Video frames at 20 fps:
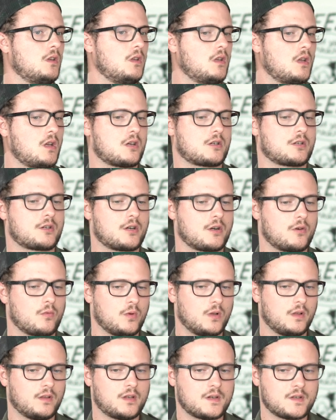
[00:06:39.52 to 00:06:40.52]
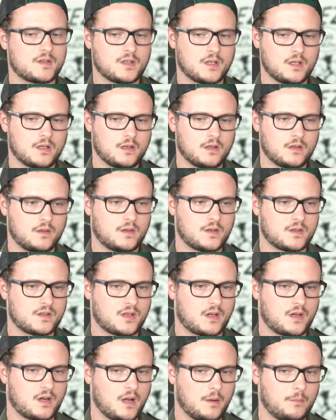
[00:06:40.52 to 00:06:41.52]
Yeah, sure. Well, there's
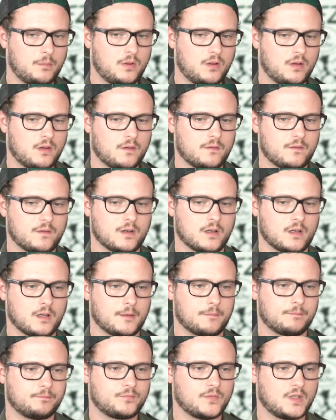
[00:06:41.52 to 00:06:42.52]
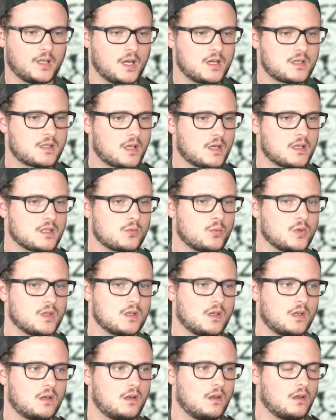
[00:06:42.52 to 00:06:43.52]
a couple of case studies we
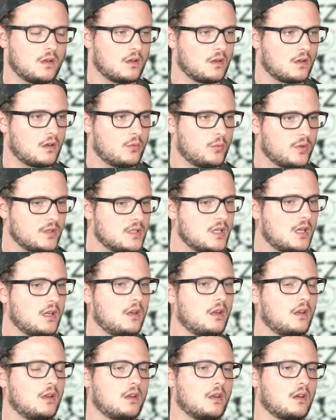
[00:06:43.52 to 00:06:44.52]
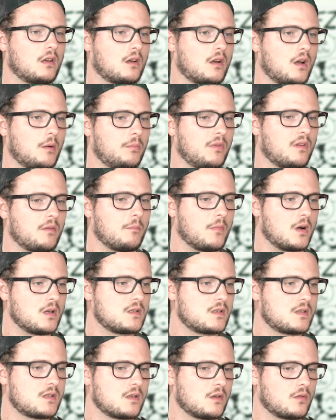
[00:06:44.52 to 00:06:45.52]
did in a couple of
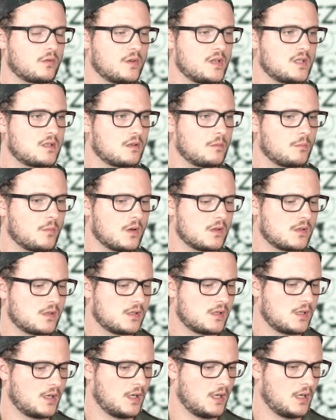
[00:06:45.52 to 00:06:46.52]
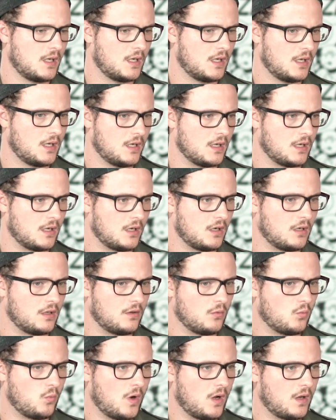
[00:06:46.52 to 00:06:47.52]
months, in recent months.
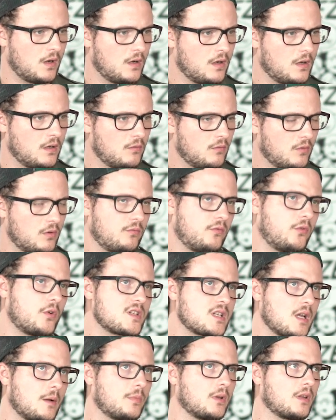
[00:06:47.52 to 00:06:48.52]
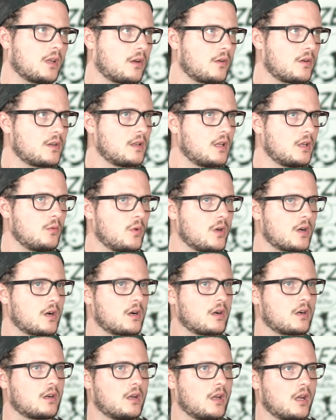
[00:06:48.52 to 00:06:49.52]
The one, for example, currently we
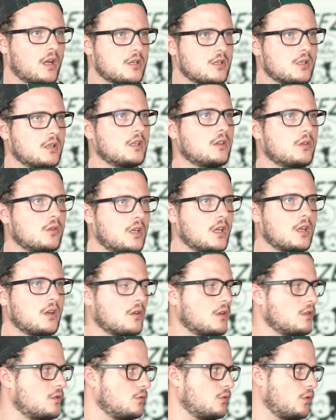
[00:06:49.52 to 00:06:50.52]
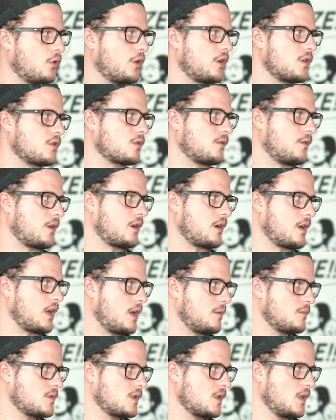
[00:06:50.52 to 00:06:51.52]
are actually looking at the tutorials of our
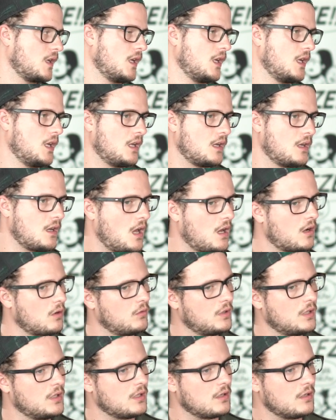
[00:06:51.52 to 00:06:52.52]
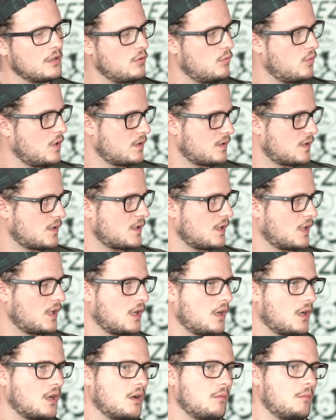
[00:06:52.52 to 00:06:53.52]
games, not only the new ones,
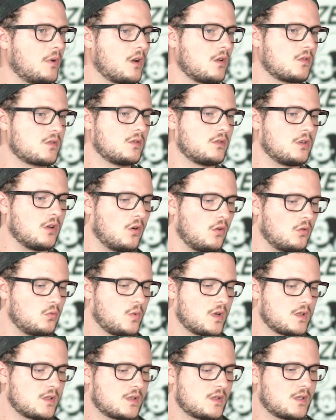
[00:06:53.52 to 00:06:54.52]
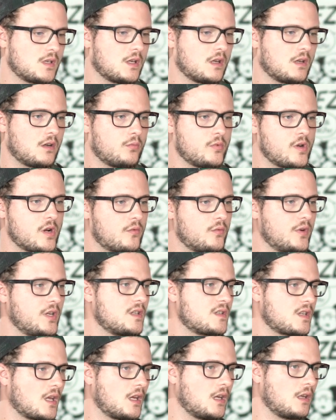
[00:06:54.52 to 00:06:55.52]
but also the old ones. We are
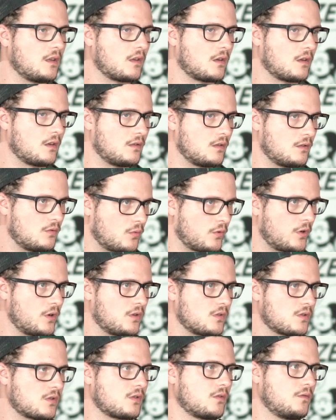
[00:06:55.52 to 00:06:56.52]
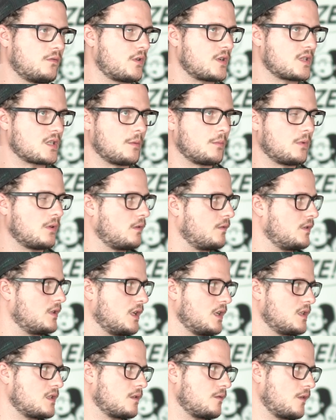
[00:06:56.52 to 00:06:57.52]
redesigning the tutorials, for example, of
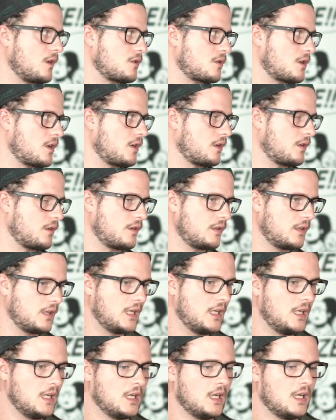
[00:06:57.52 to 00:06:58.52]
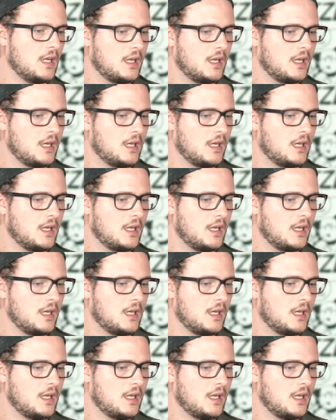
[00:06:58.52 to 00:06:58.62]
the Diggy's Adventure currently.